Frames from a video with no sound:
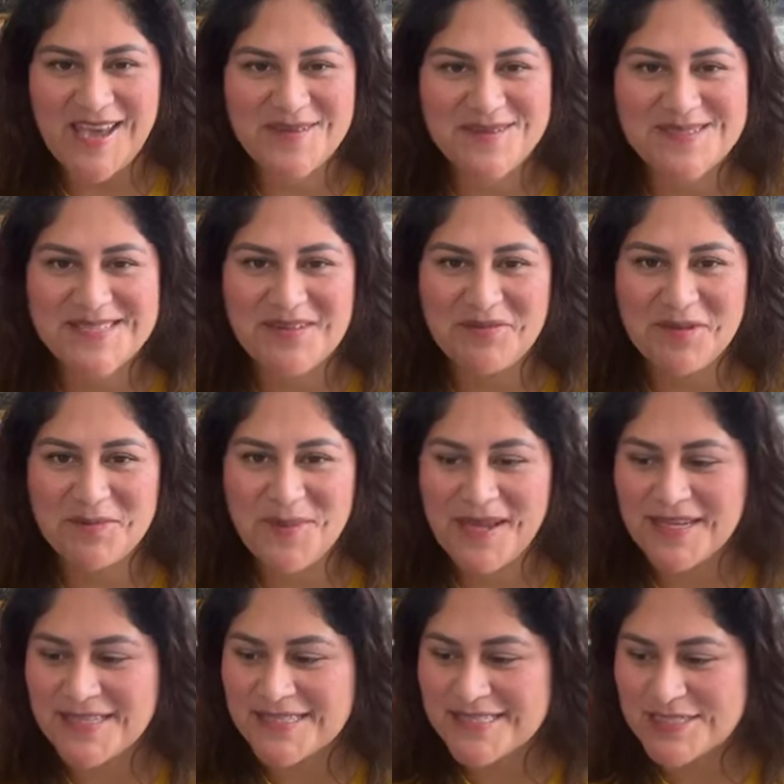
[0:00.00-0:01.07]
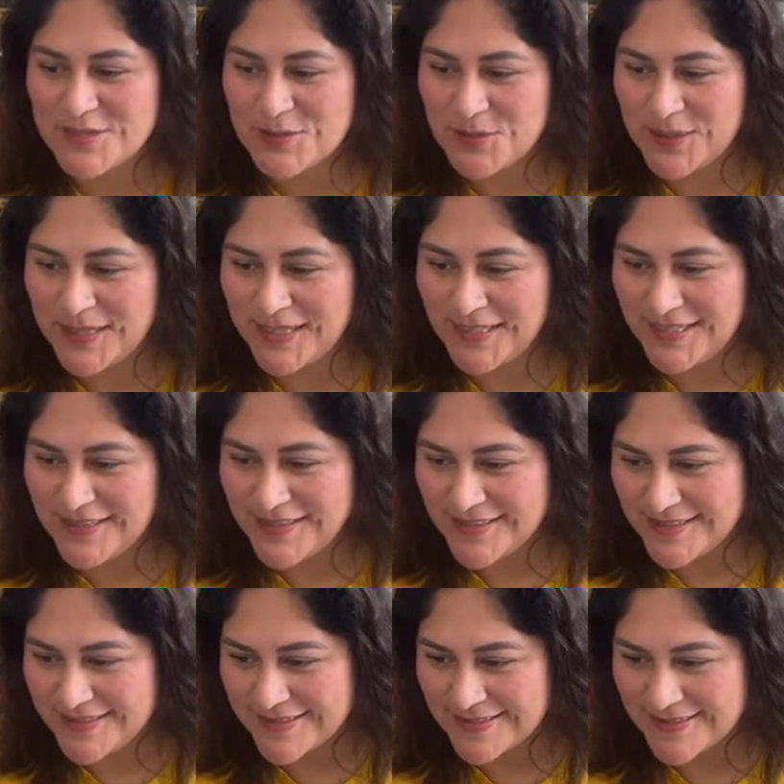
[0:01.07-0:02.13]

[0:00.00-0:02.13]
How is everybody doing?